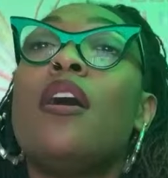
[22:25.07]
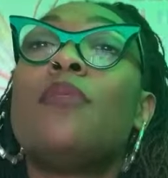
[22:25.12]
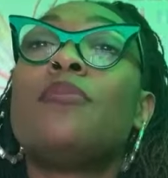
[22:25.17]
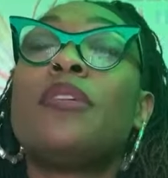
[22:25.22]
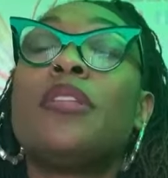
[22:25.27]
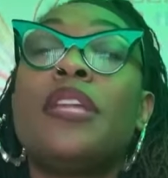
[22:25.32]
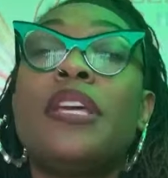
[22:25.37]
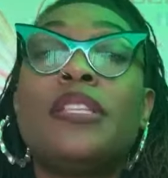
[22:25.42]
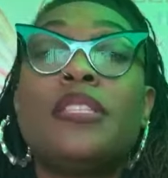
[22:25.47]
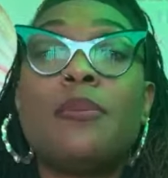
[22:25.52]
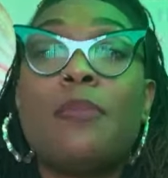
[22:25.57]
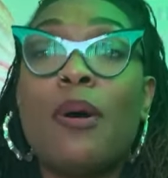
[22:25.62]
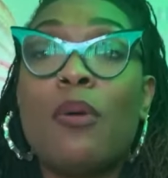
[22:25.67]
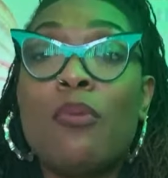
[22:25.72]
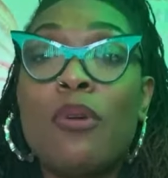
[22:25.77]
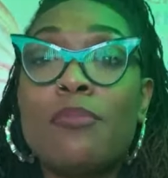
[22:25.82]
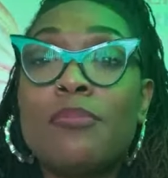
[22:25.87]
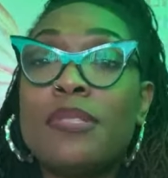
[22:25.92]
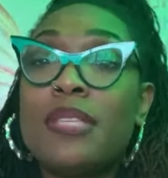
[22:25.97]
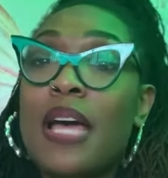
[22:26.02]
the link to my
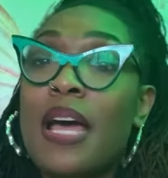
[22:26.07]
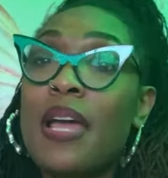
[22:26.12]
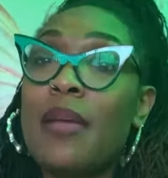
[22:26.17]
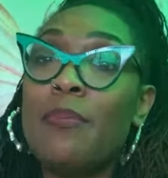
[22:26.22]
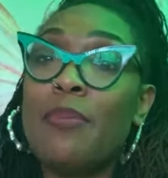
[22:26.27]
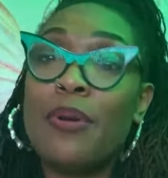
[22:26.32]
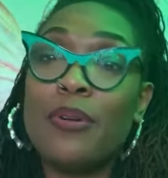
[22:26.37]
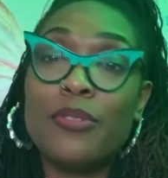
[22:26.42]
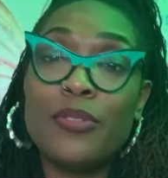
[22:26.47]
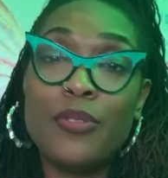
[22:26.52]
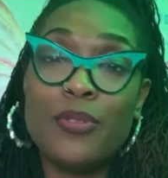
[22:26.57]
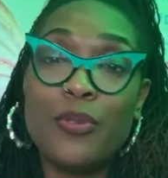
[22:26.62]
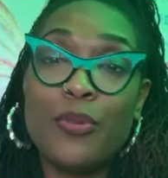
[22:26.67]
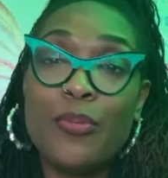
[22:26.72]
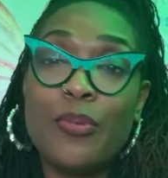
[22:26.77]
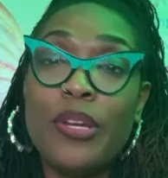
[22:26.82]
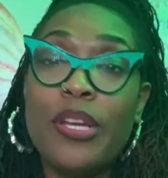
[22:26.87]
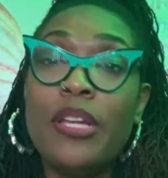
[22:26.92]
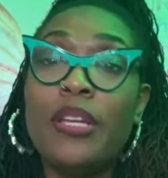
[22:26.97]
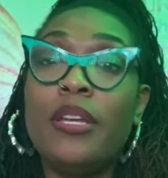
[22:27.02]
website, personal
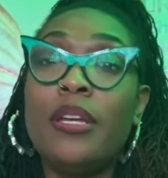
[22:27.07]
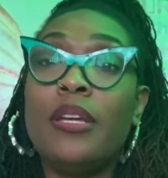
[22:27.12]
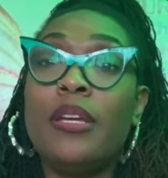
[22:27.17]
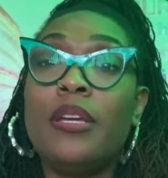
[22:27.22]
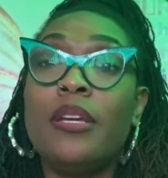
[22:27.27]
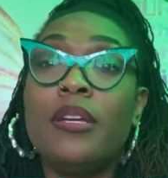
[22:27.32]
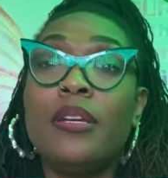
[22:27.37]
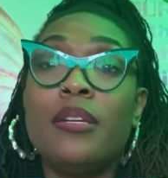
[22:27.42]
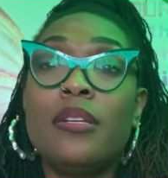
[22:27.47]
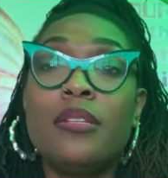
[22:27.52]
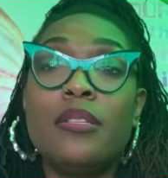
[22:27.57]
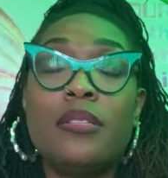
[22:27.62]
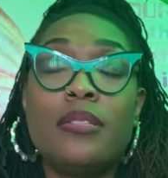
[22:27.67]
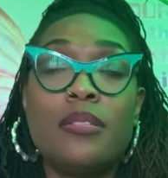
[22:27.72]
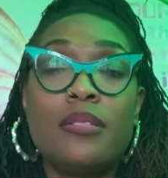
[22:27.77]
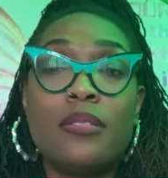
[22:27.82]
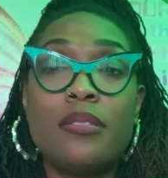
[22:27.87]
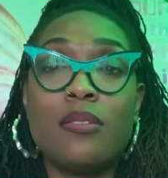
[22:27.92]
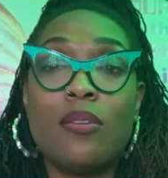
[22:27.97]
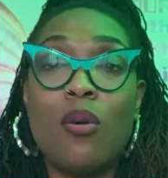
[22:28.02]

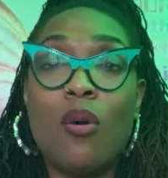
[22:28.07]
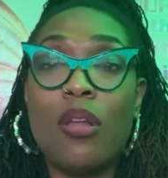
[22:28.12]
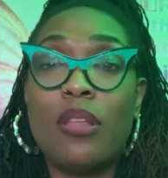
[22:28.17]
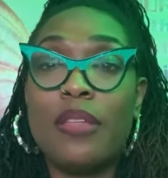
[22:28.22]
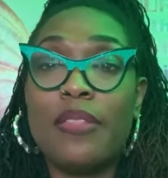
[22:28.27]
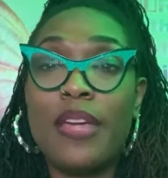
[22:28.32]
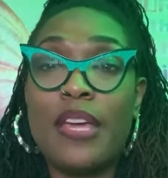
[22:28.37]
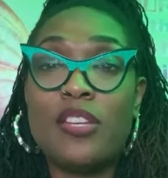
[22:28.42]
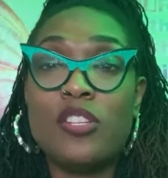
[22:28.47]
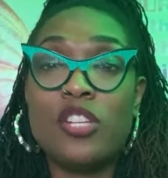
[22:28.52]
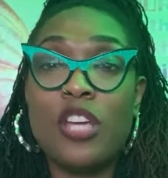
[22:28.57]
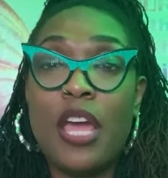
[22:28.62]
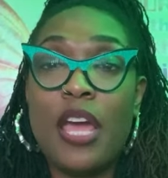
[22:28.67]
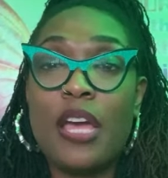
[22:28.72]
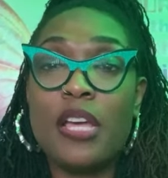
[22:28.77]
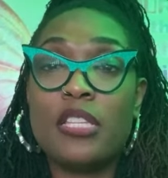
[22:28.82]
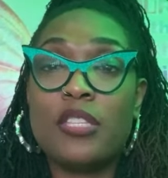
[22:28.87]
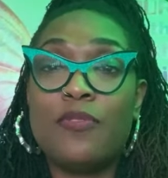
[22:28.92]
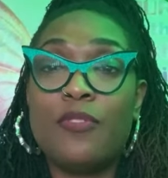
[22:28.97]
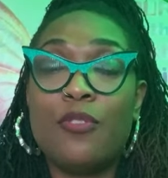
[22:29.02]
readings, all of that
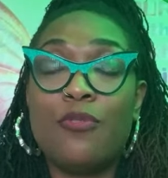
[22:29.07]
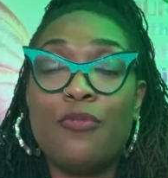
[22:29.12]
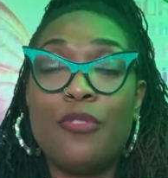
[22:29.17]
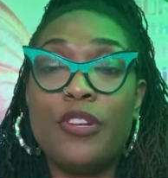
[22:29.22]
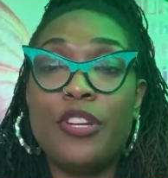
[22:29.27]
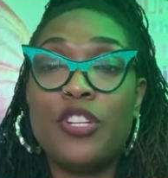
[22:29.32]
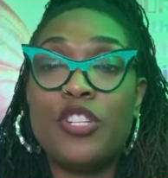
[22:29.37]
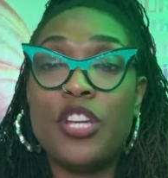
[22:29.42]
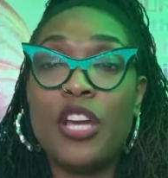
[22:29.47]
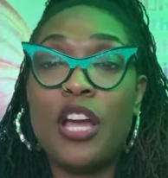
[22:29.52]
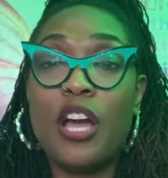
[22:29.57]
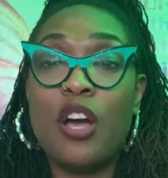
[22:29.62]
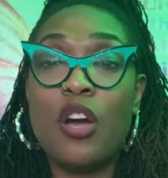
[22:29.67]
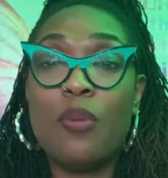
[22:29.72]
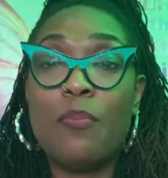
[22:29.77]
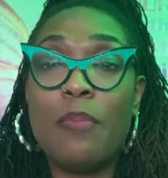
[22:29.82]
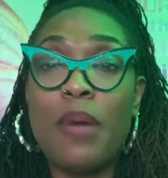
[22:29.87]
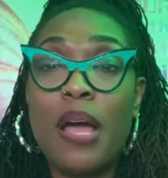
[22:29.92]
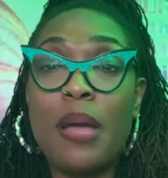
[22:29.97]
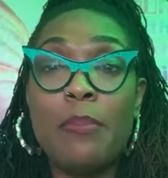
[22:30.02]
jazz. Feel free to check
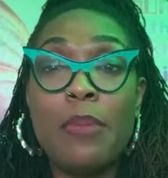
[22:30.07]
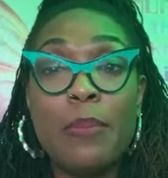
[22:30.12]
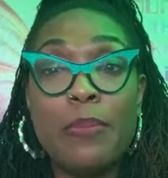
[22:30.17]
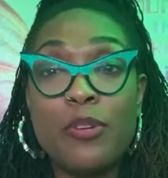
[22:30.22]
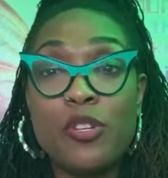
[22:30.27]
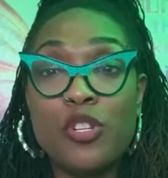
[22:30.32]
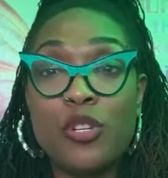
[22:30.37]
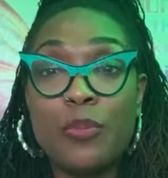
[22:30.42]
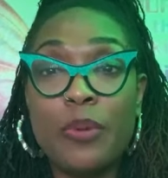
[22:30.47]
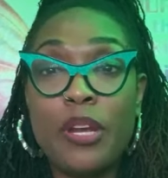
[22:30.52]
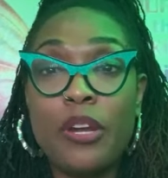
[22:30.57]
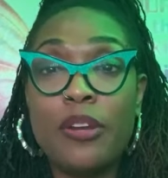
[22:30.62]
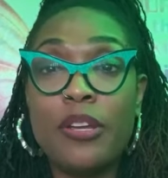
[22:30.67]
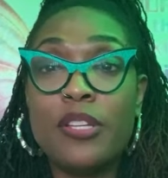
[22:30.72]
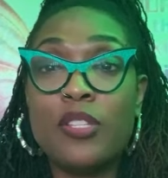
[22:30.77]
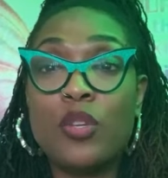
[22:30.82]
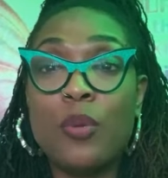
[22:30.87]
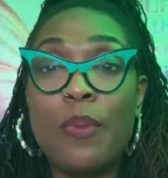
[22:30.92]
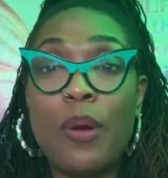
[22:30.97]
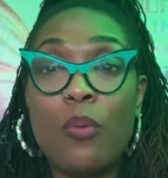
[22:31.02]
out my membership
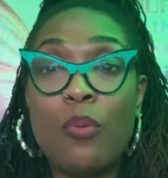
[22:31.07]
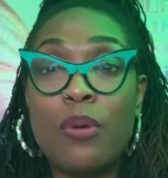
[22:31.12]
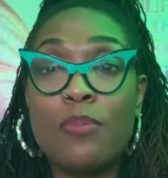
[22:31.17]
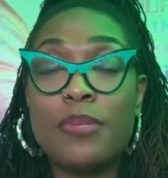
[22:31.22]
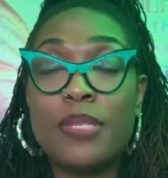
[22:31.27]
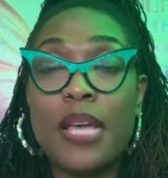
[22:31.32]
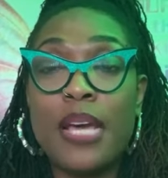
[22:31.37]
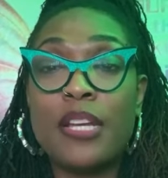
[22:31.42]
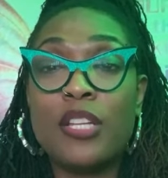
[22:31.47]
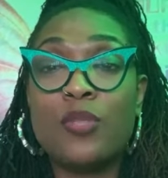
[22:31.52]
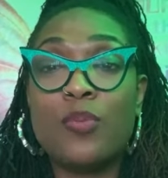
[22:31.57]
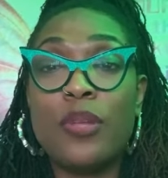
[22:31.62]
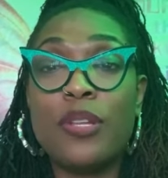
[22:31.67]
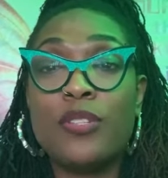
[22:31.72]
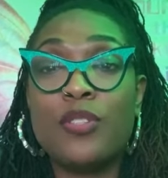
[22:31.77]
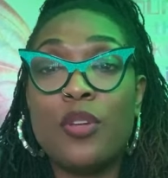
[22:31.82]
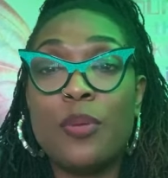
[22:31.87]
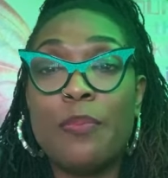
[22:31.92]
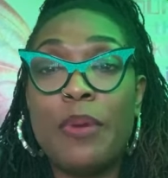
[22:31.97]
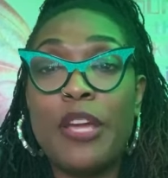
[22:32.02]
areas on my website as well
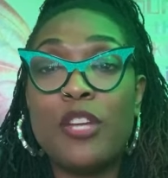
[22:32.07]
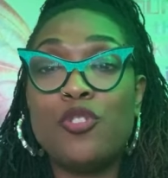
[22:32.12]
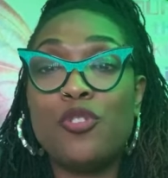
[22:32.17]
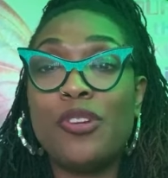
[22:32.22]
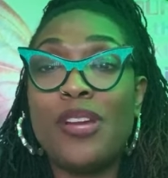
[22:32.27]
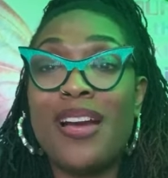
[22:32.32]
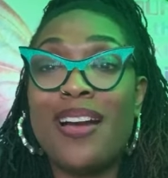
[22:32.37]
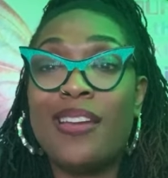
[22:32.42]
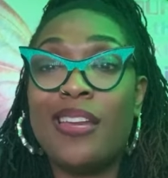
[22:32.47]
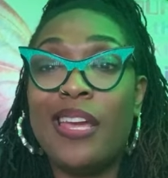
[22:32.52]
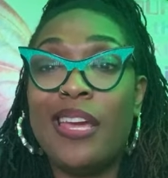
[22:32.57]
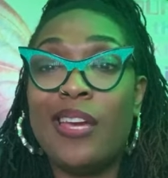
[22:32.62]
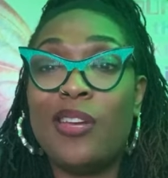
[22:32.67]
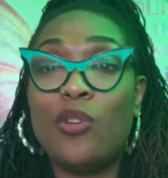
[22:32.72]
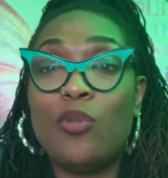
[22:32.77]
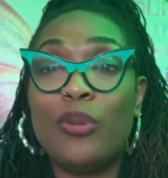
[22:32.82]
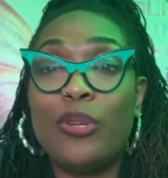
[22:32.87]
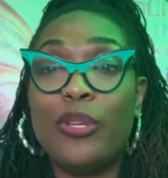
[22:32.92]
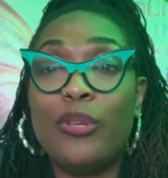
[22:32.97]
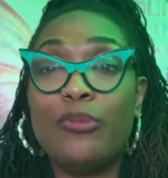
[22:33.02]
as on Patreon
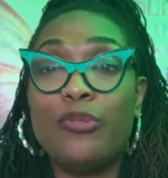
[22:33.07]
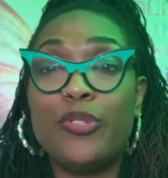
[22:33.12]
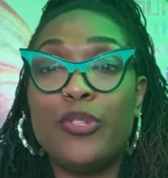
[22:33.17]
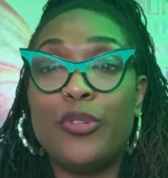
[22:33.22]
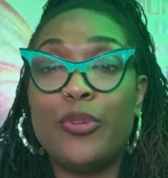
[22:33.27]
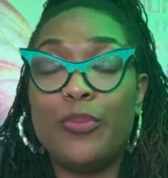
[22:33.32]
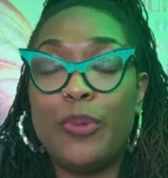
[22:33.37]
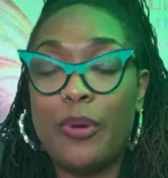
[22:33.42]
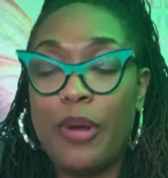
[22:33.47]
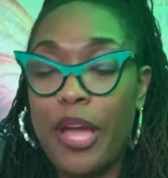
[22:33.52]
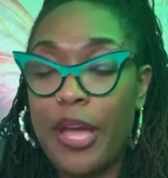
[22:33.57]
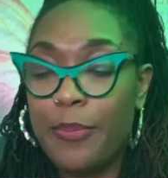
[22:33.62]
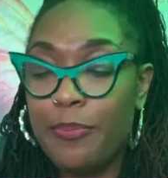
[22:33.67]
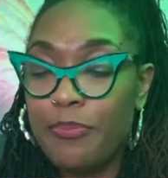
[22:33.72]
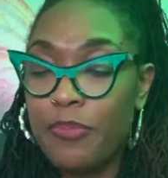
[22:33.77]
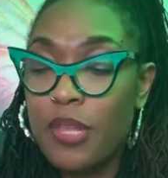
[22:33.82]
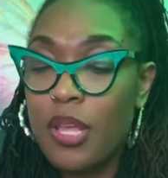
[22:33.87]
and on YouTube, okay?